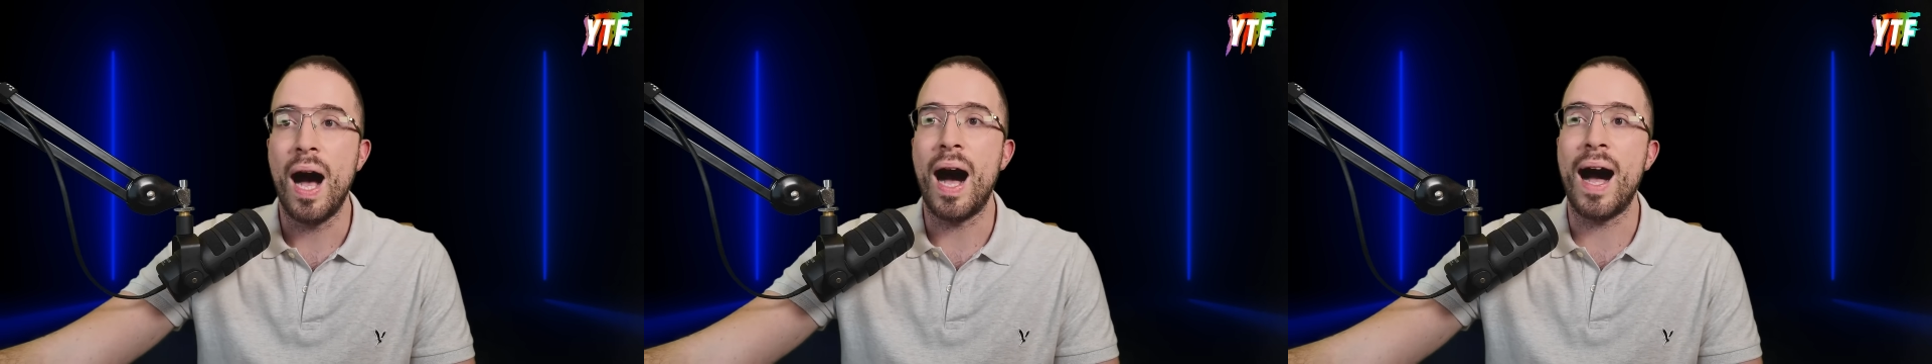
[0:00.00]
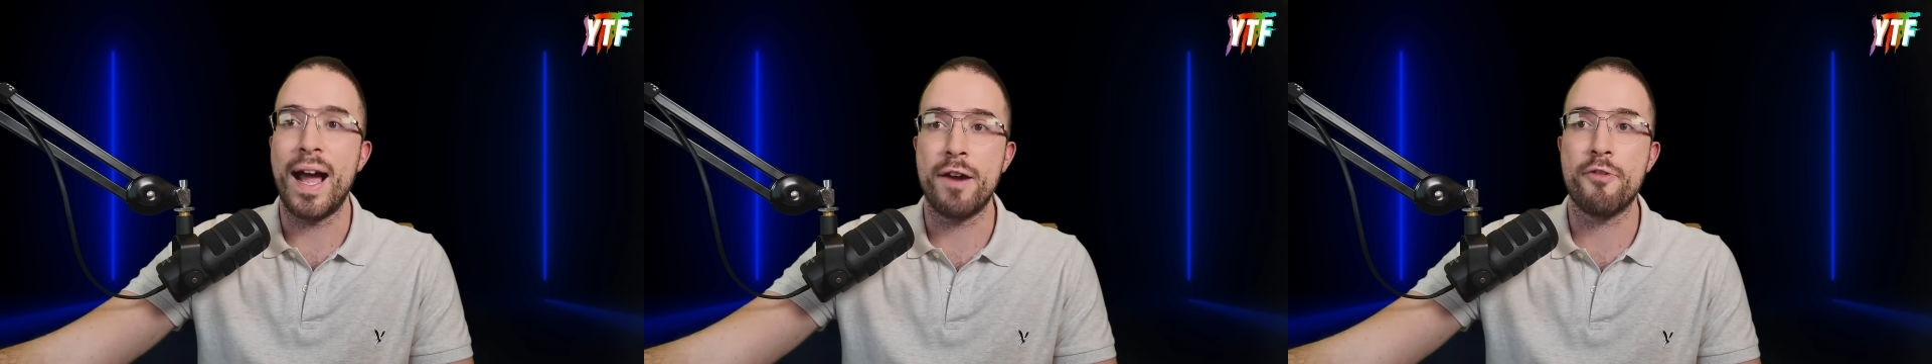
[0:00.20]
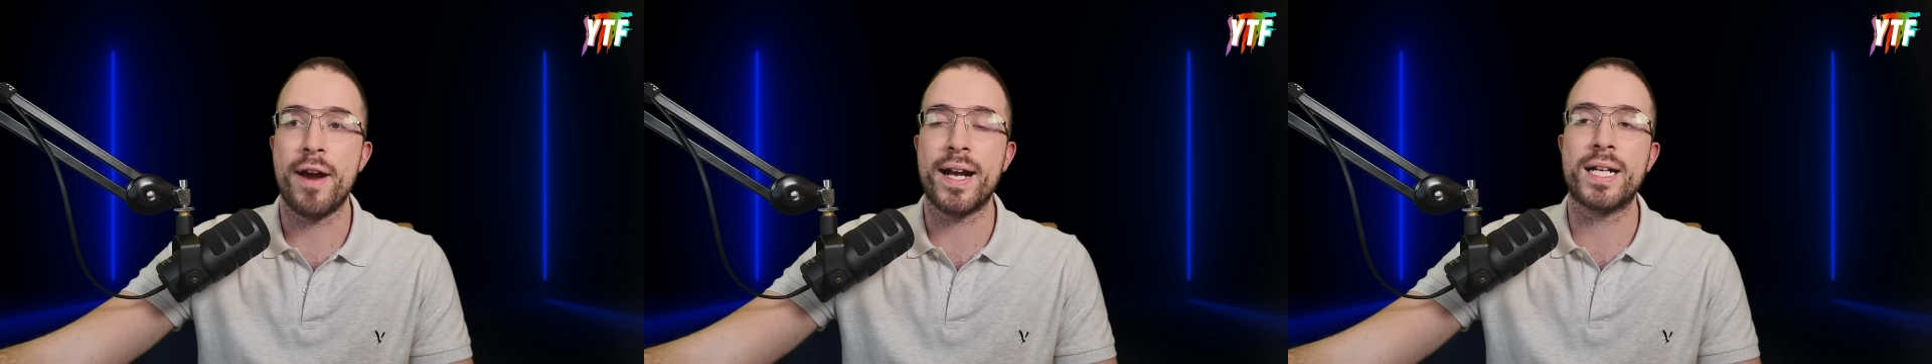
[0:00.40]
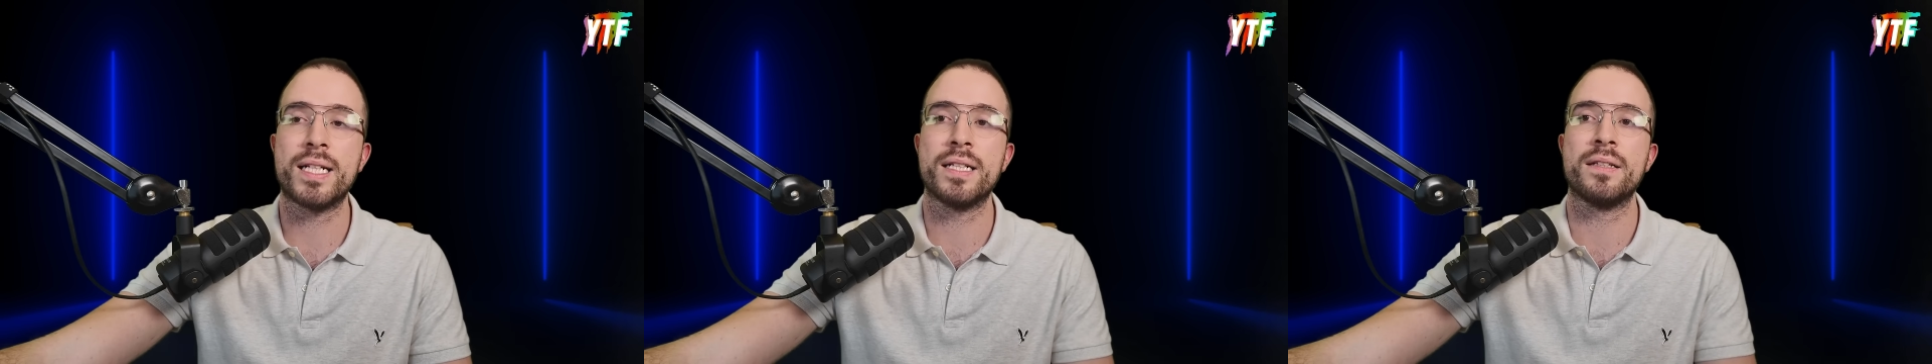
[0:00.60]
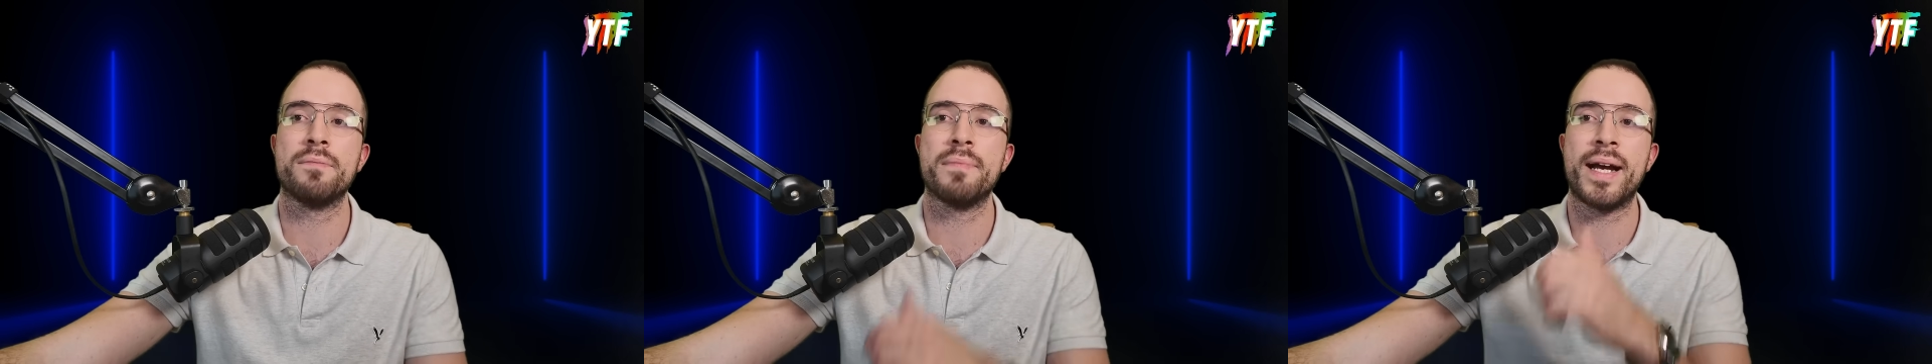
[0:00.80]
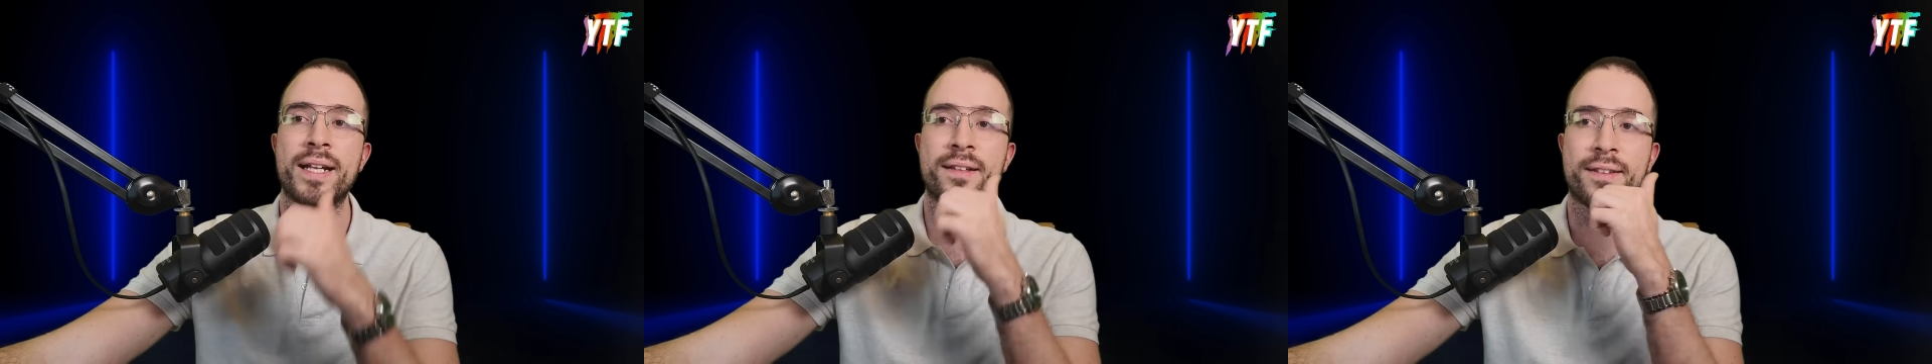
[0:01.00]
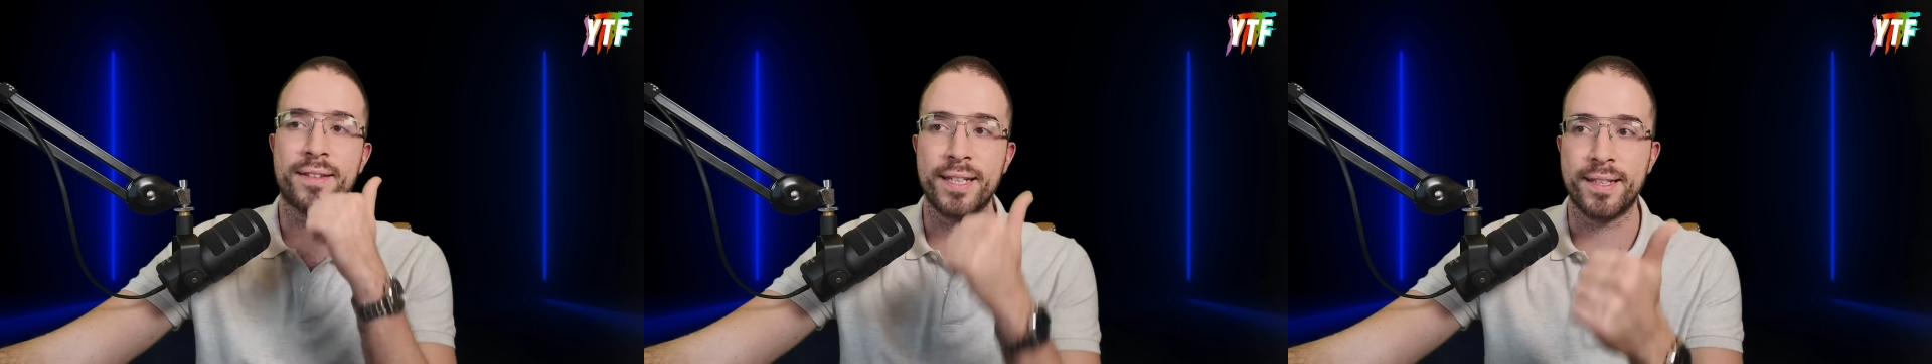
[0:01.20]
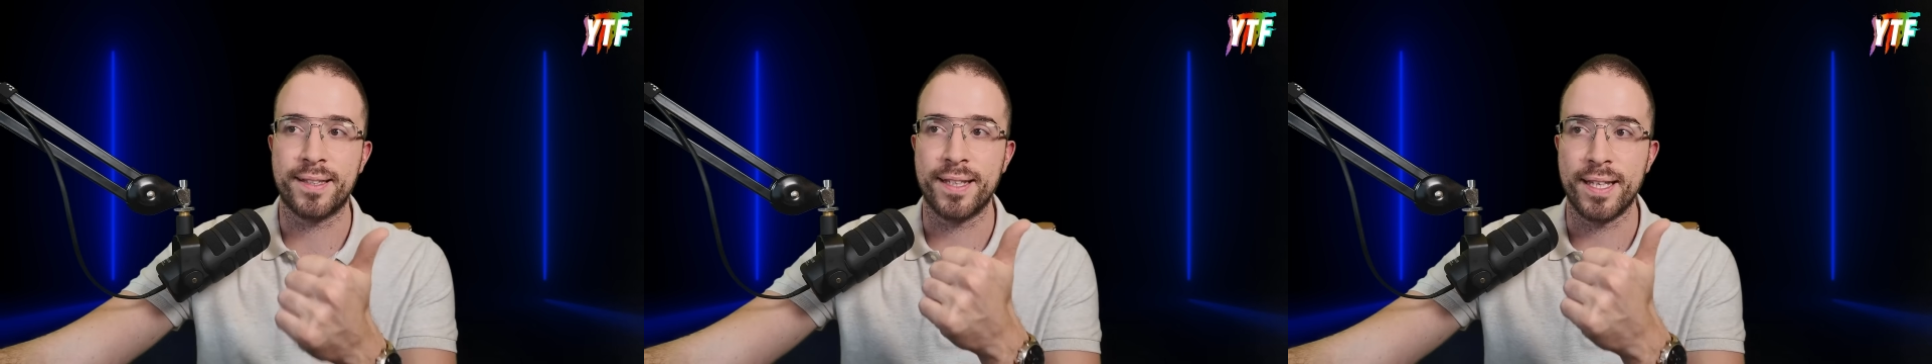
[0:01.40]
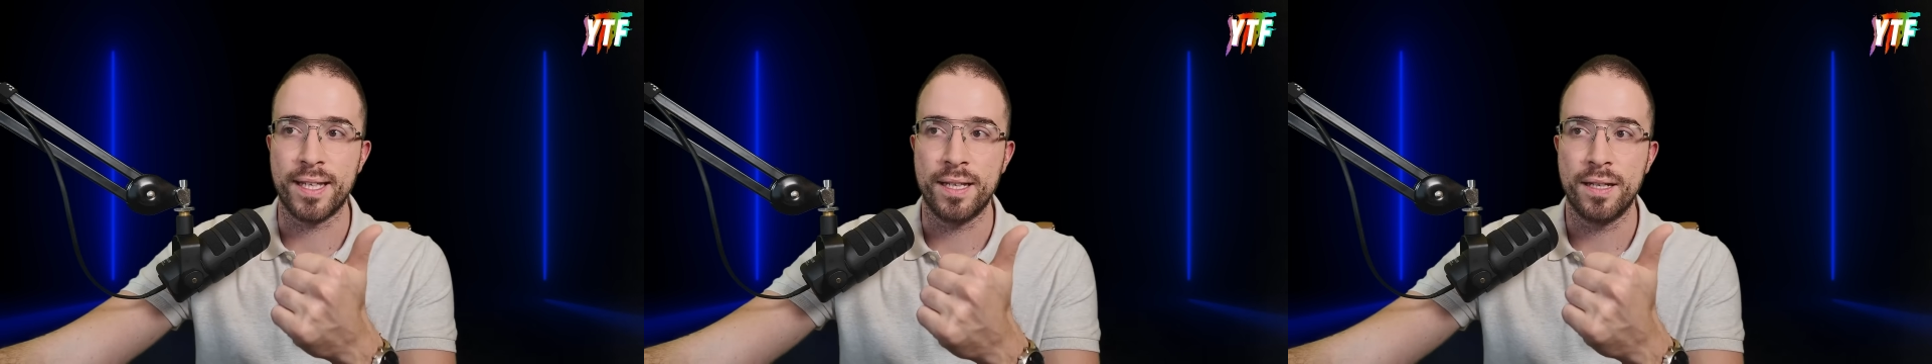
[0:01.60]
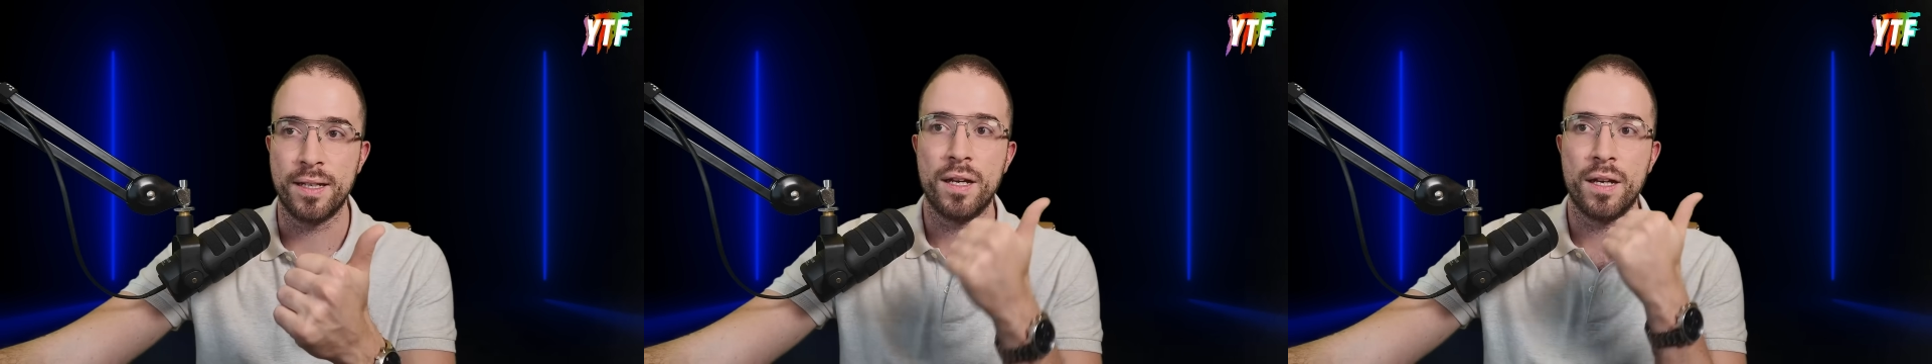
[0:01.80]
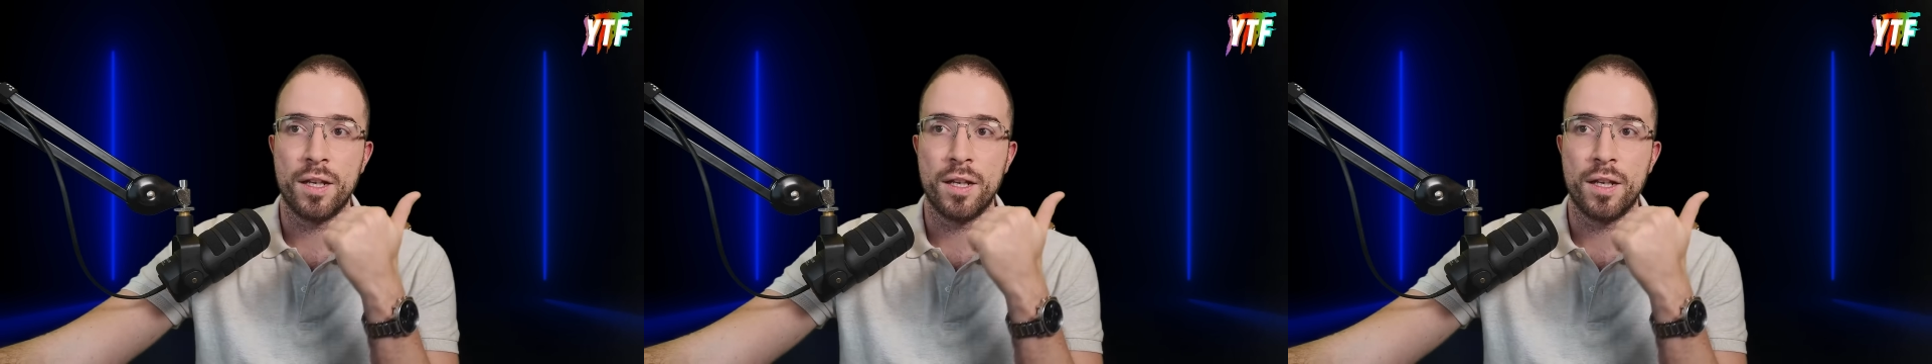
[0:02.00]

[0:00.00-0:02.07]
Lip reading: I reckon Man City,